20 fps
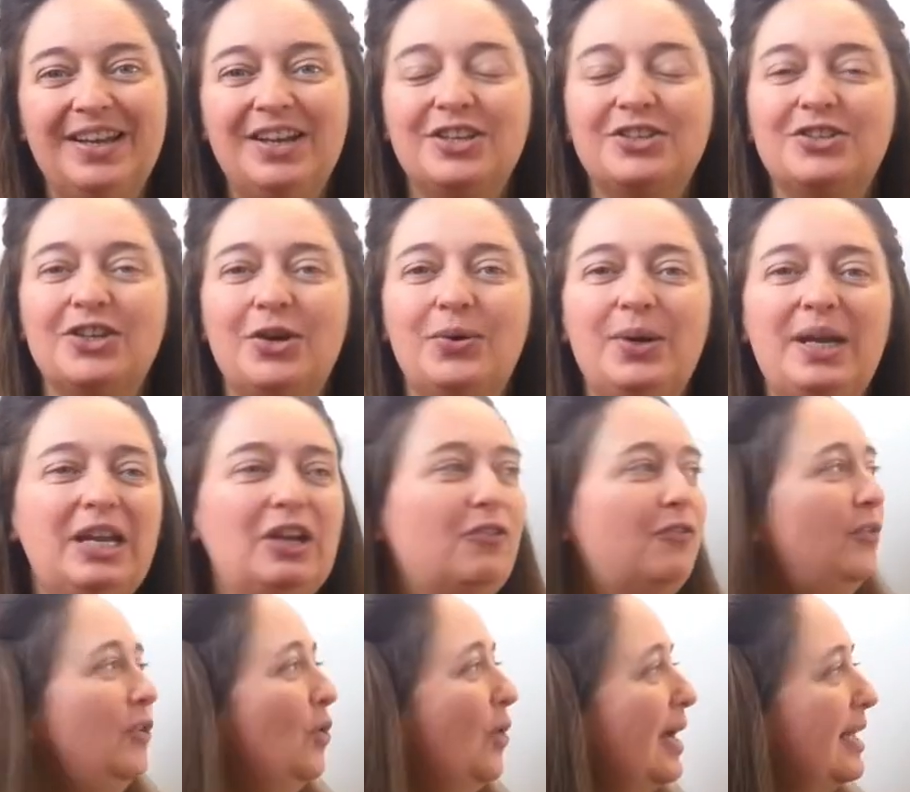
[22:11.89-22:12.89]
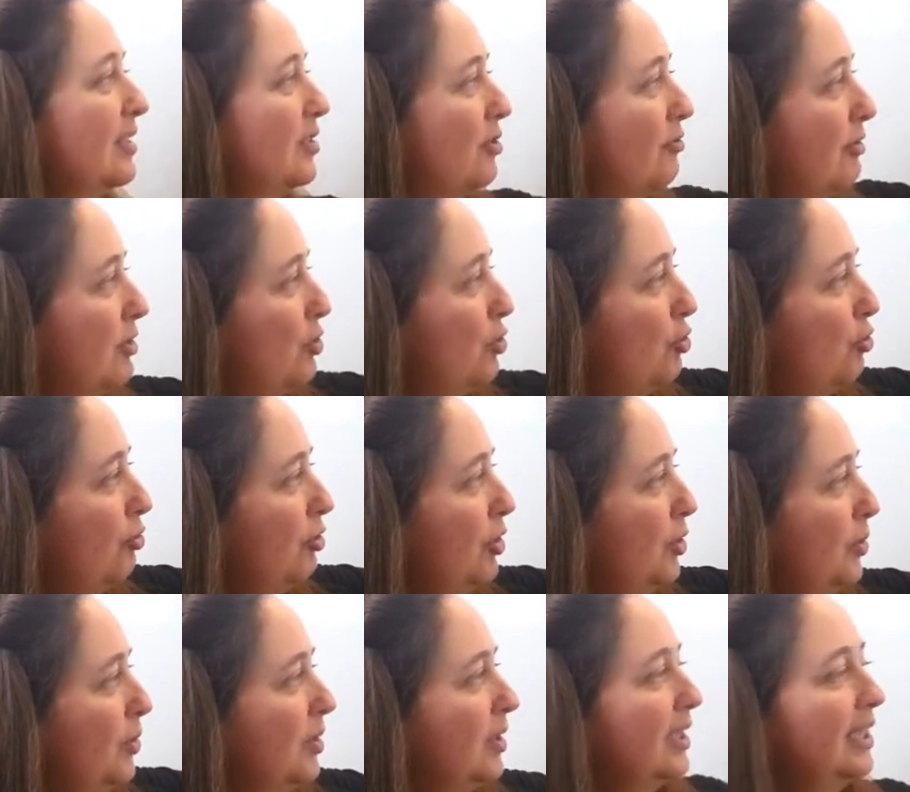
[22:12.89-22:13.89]
So if your answer is
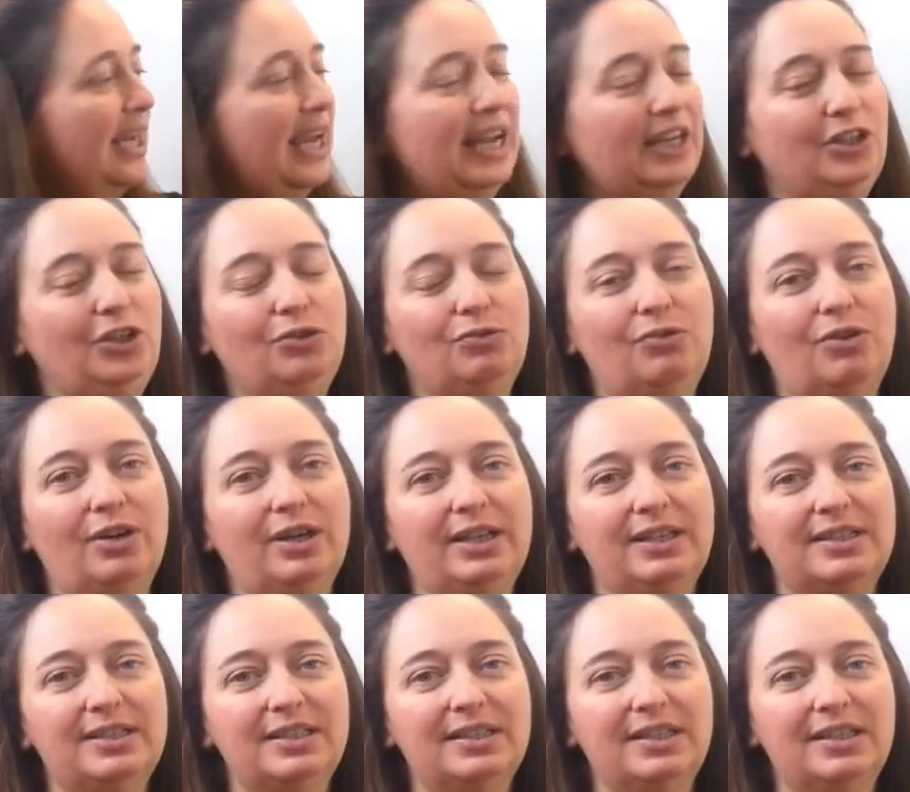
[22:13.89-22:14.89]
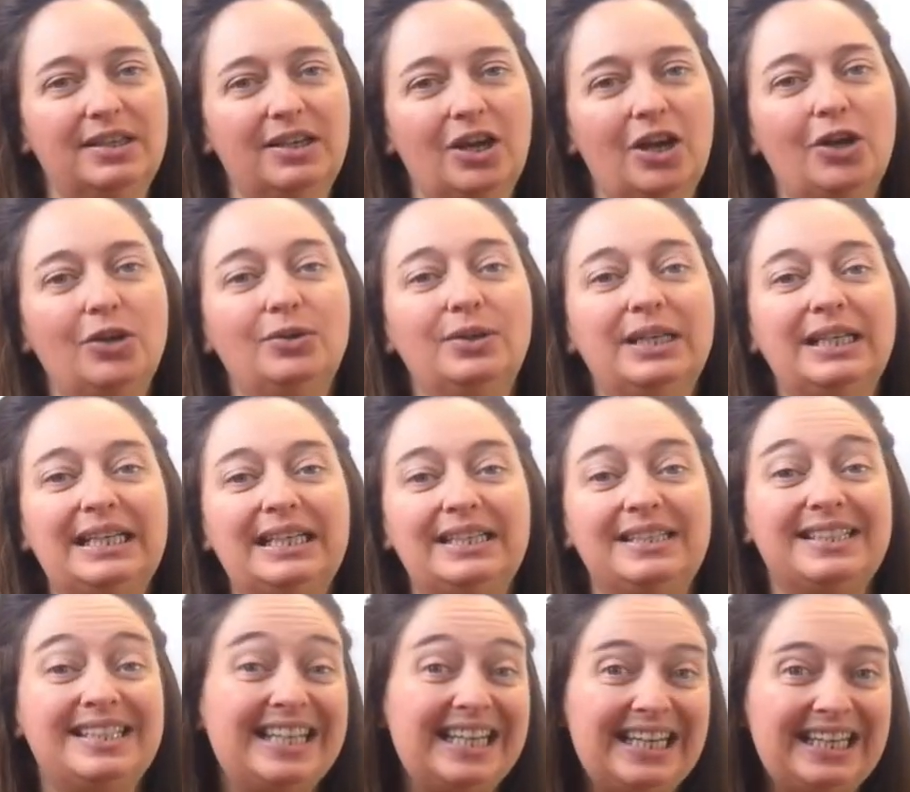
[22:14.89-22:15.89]
true, can you write only
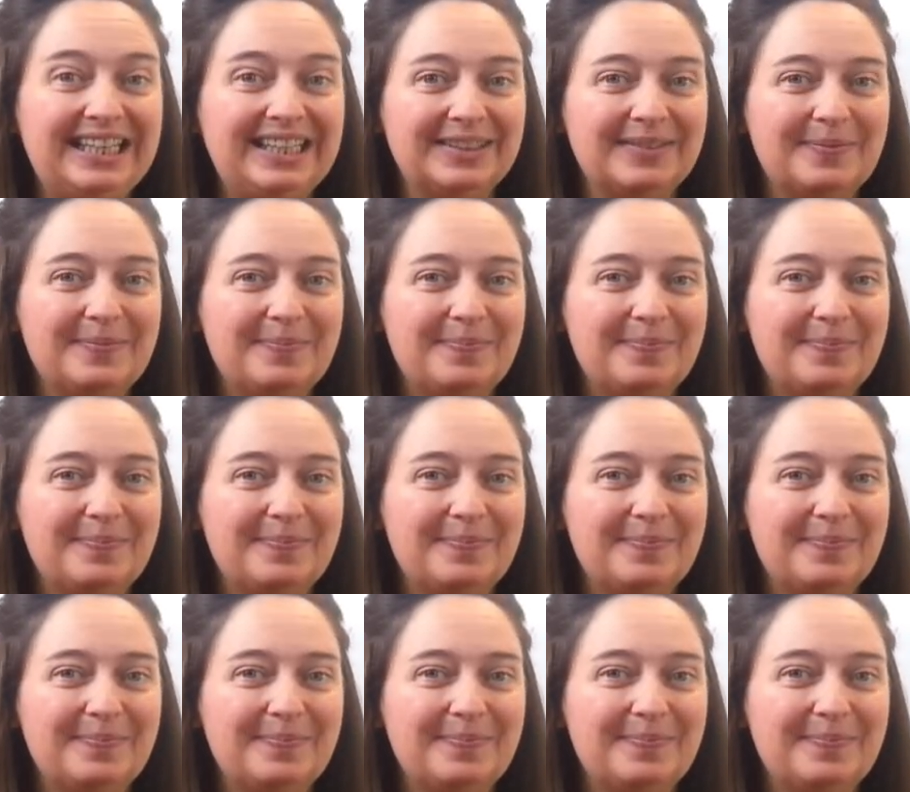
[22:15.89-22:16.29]
T?